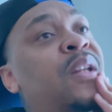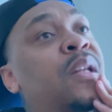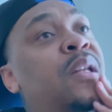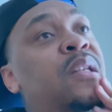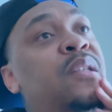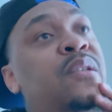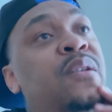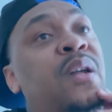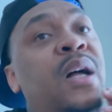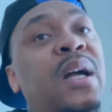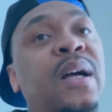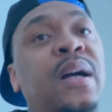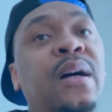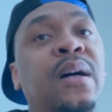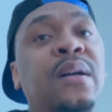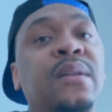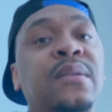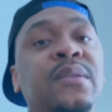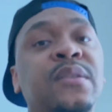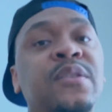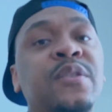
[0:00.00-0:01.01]
so I
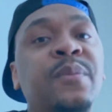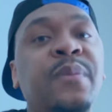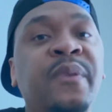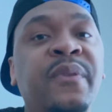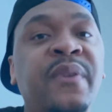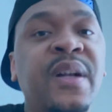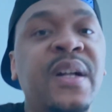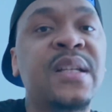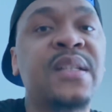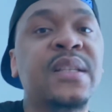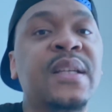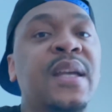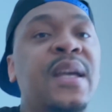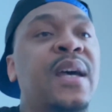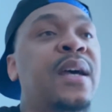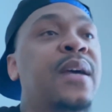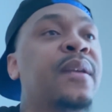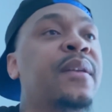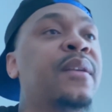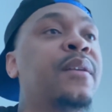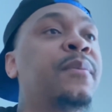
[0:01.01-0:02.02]
called the supervisor
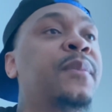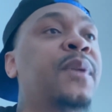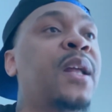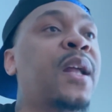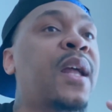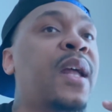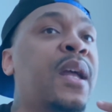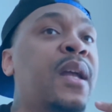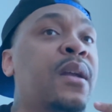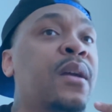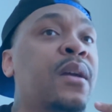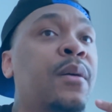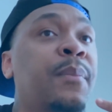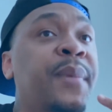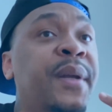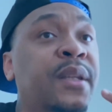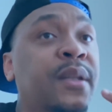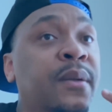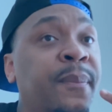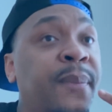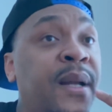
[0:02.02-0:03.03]
guy. I'm like, hey, I'm
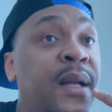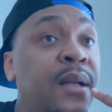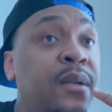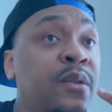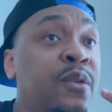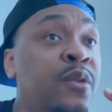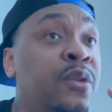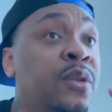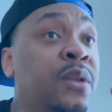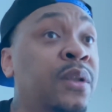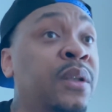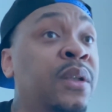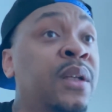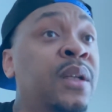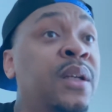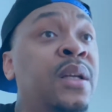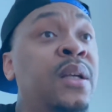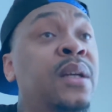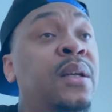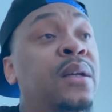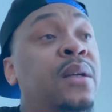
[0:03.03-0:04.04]
at the back door.
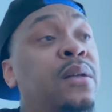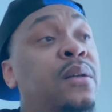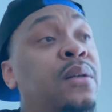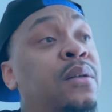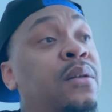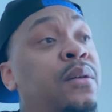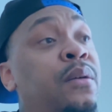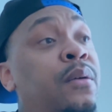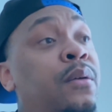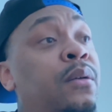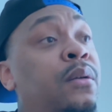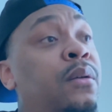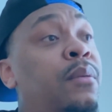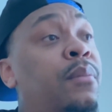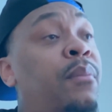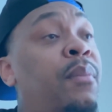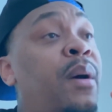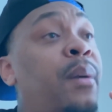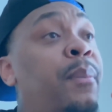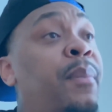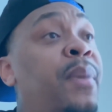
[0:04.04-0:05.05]

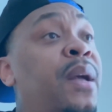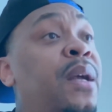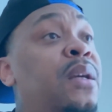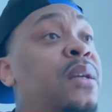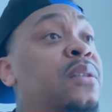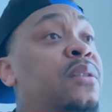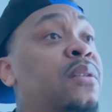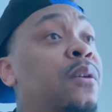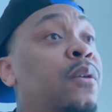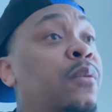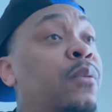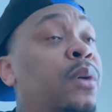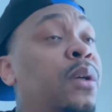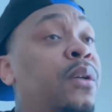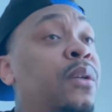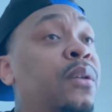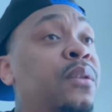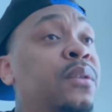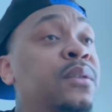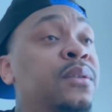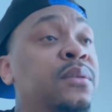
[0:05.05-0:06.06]
My badge don't
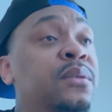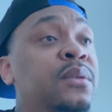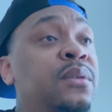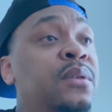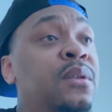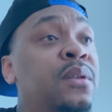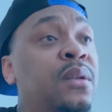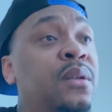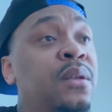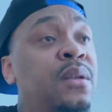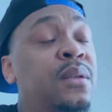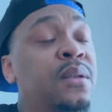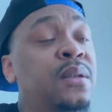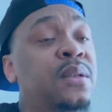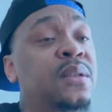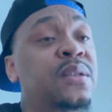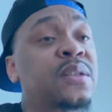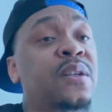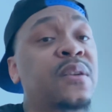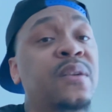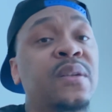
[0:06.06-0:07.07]
work.
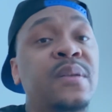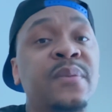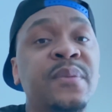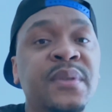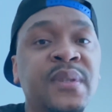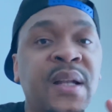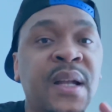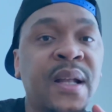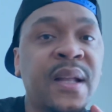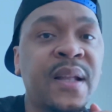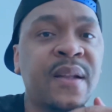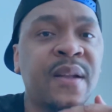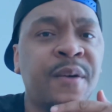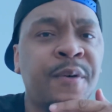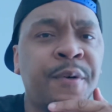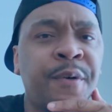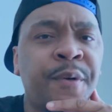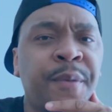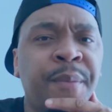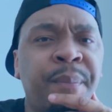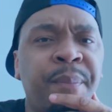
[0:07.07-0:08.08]
So he was like,
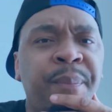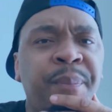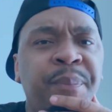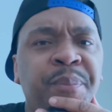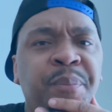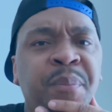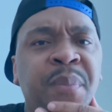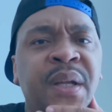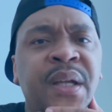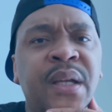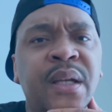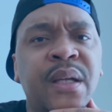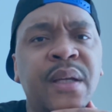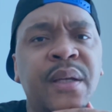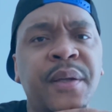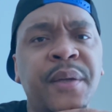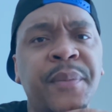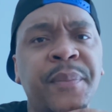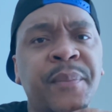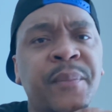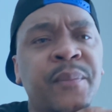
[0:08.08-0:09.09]
man,
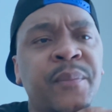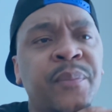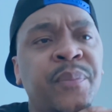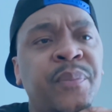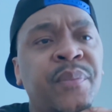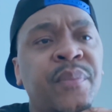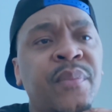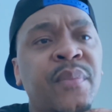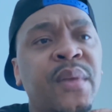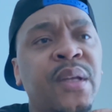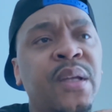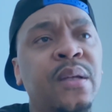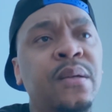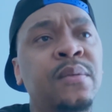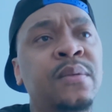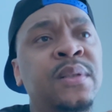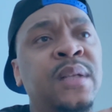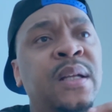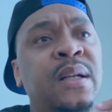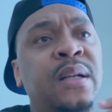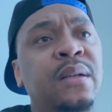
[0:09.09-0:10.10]
he
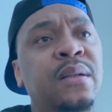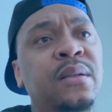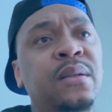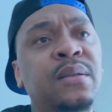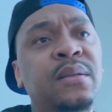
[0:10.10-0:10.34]
was like,